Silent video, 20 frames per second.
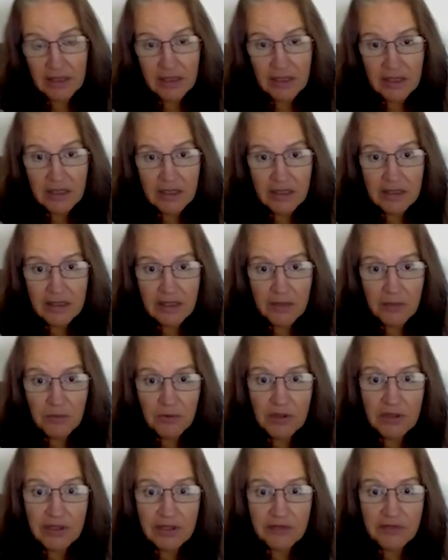They will
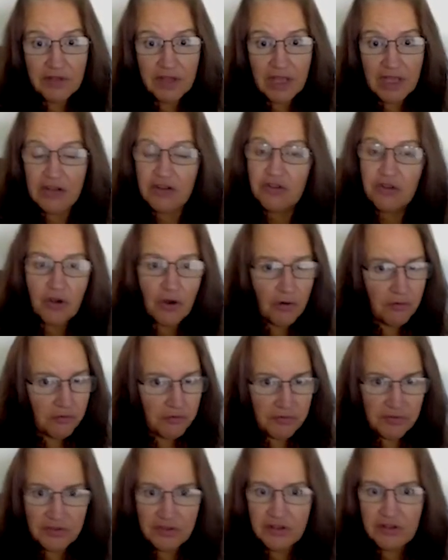have gained
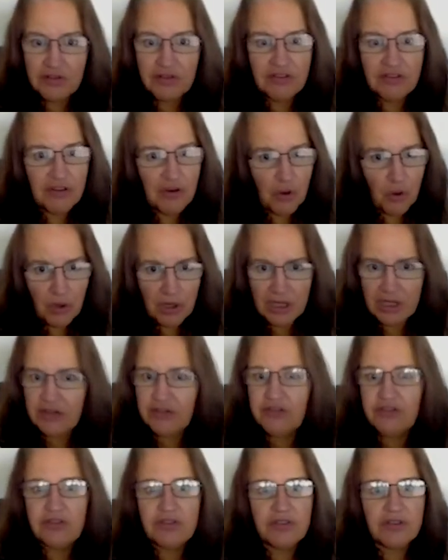confidence, knowledge,
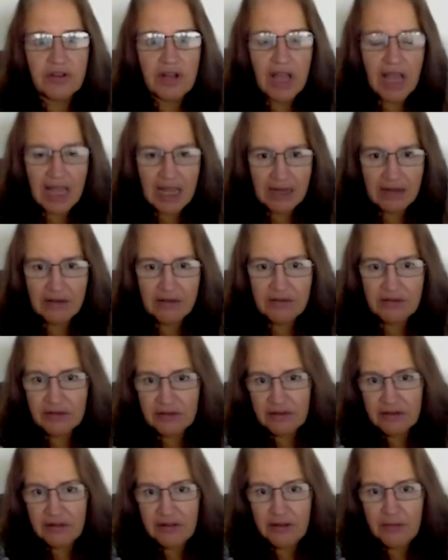and the
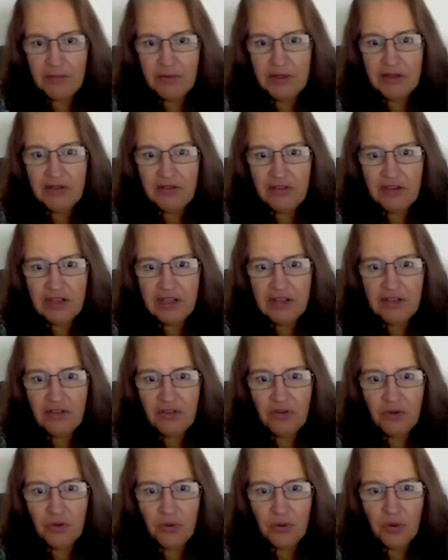ability
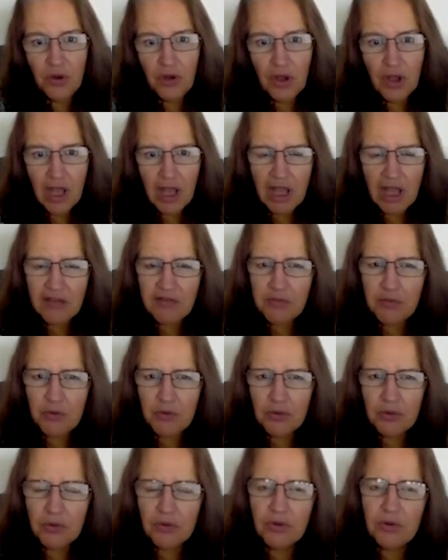to have
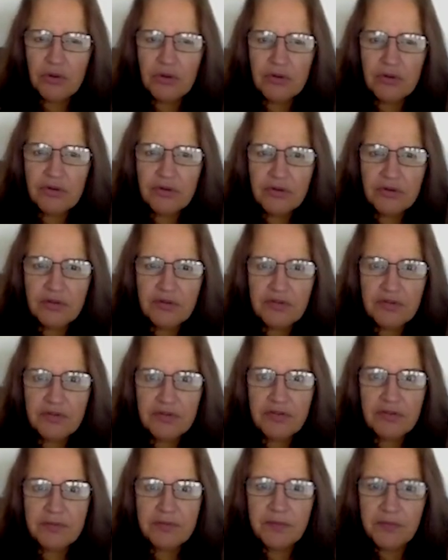more sort of
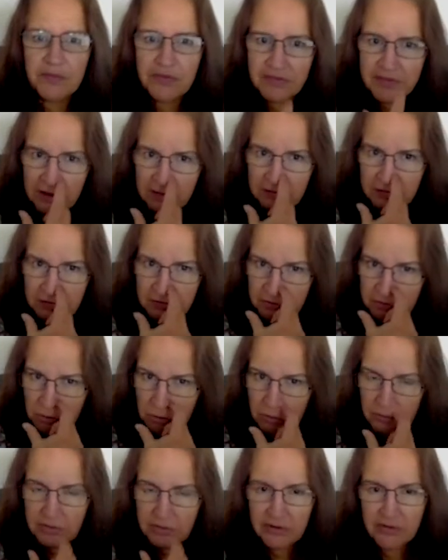
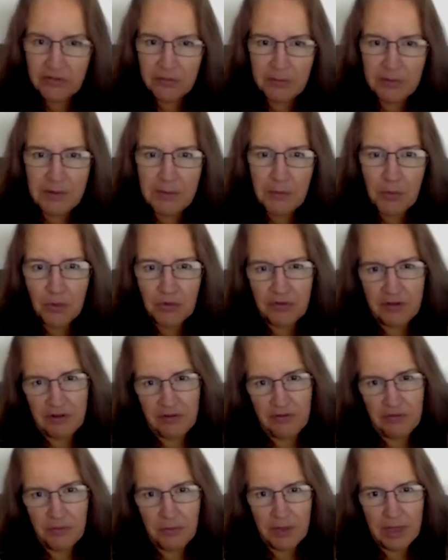self-assurance, be more
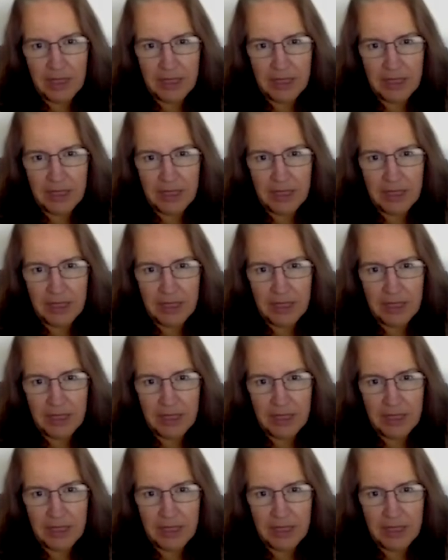self-aware.